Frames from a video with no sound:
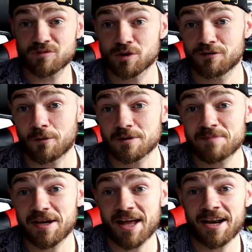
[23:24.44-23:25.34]
So if it was
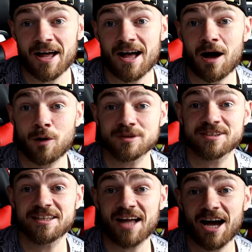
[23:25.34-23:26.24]
me to enter, I would
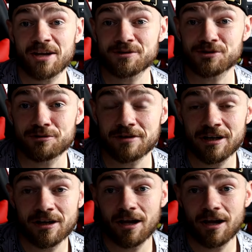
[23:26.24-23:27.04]
say the Hayaturi,